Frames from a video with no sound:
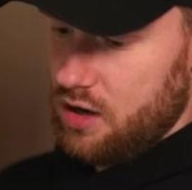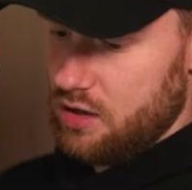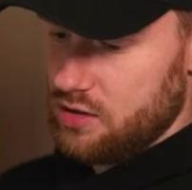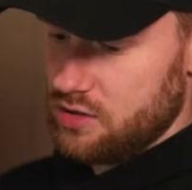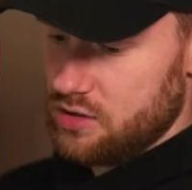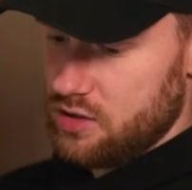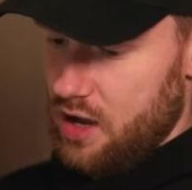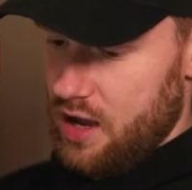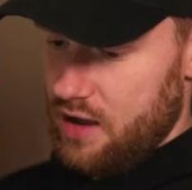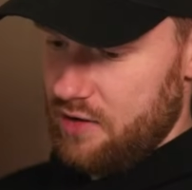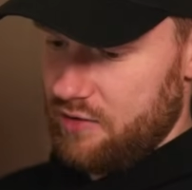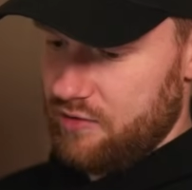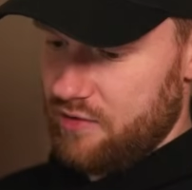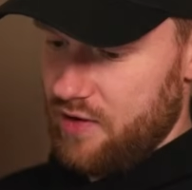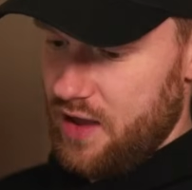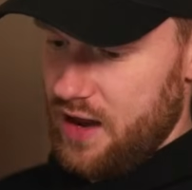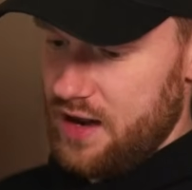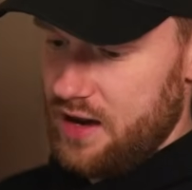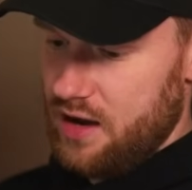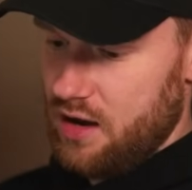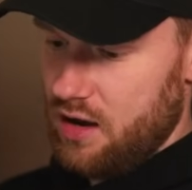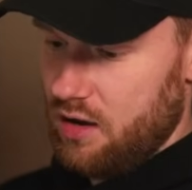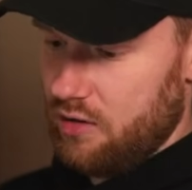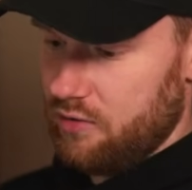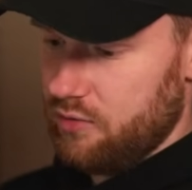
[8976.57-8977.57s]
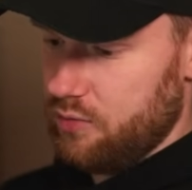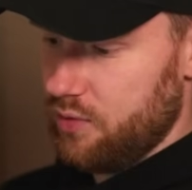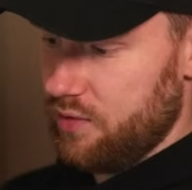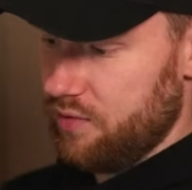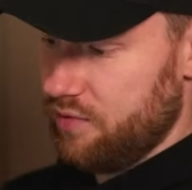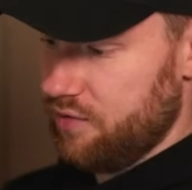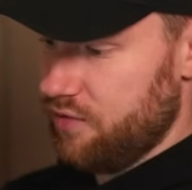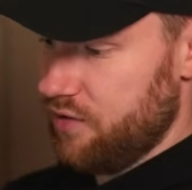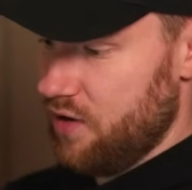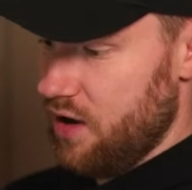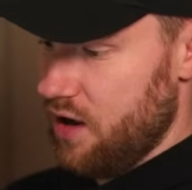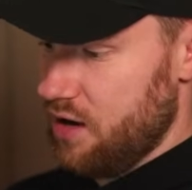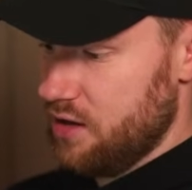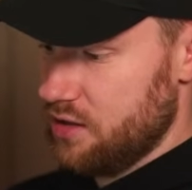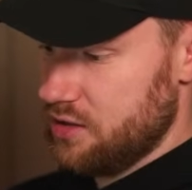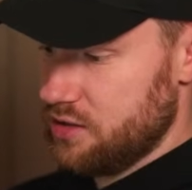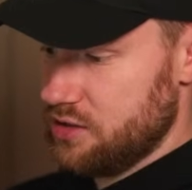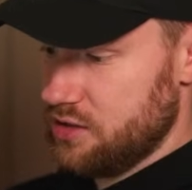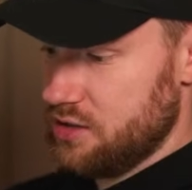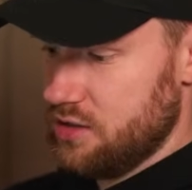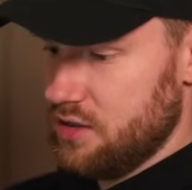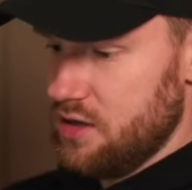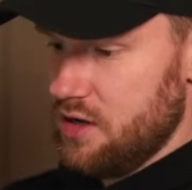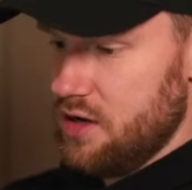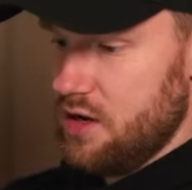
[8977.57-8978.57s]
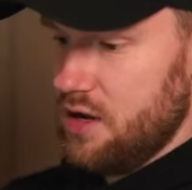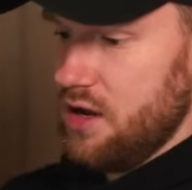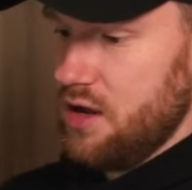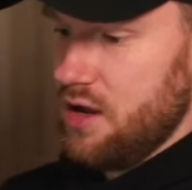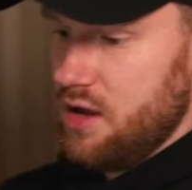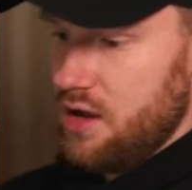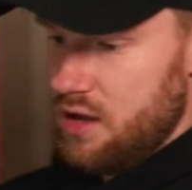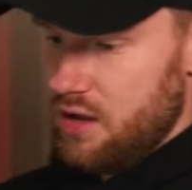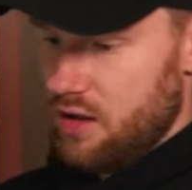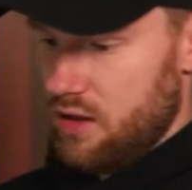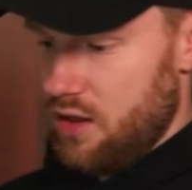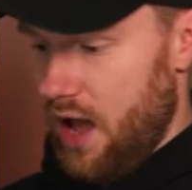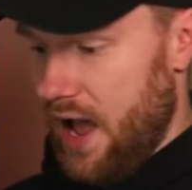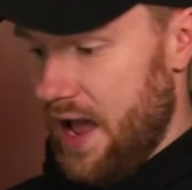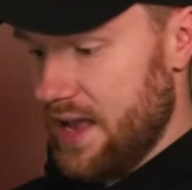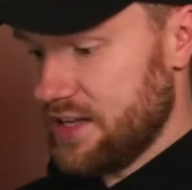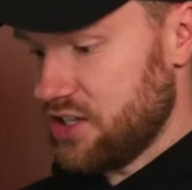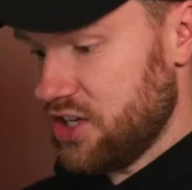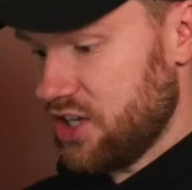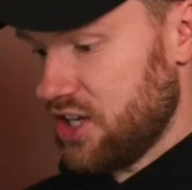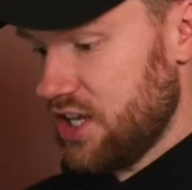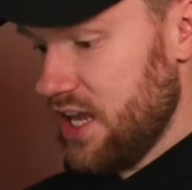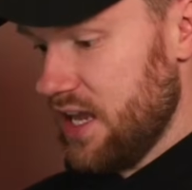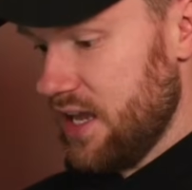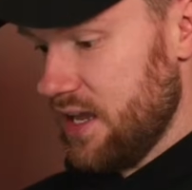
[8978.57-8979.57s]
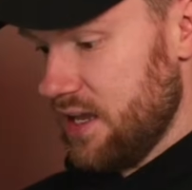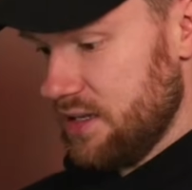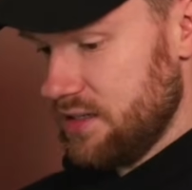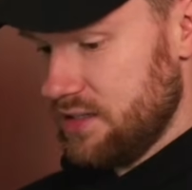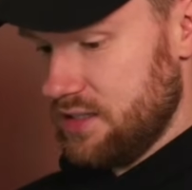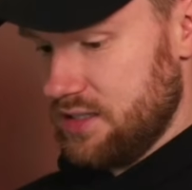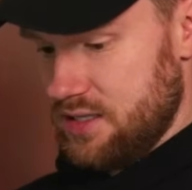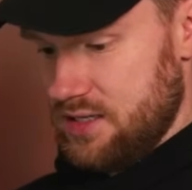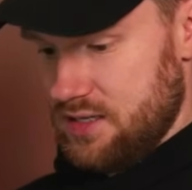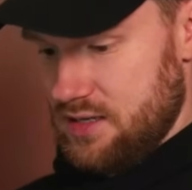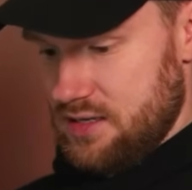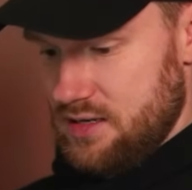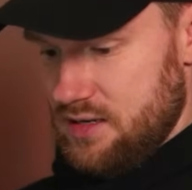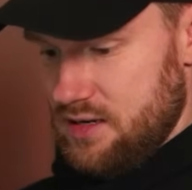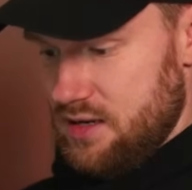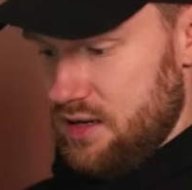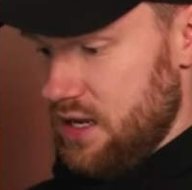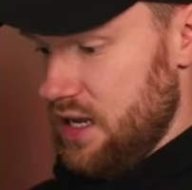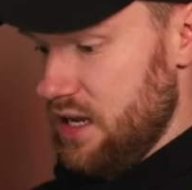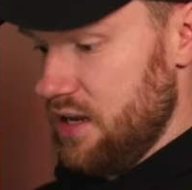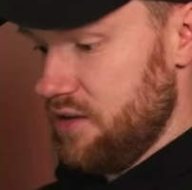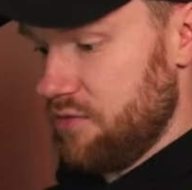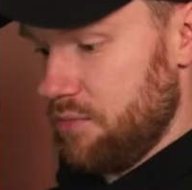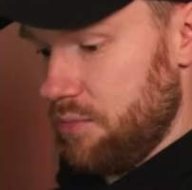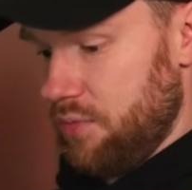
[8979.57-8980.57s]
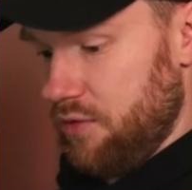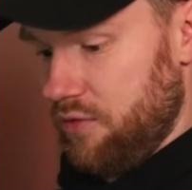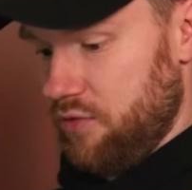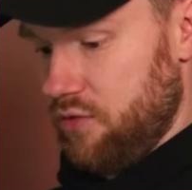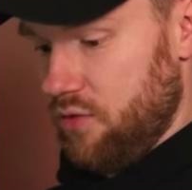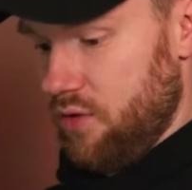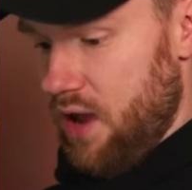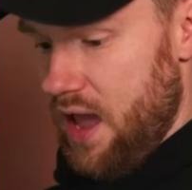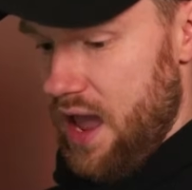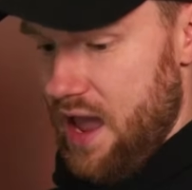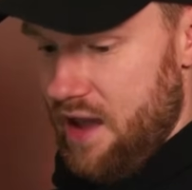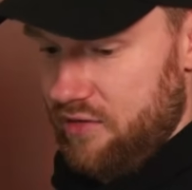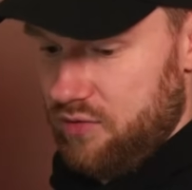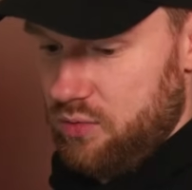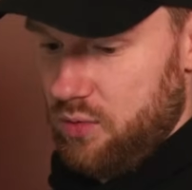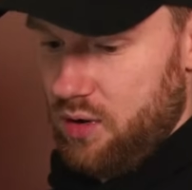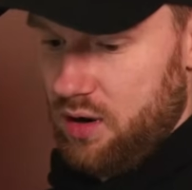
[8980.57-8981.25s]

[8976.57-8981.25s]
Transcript: I fell in love with first, like as a kid, even before like F1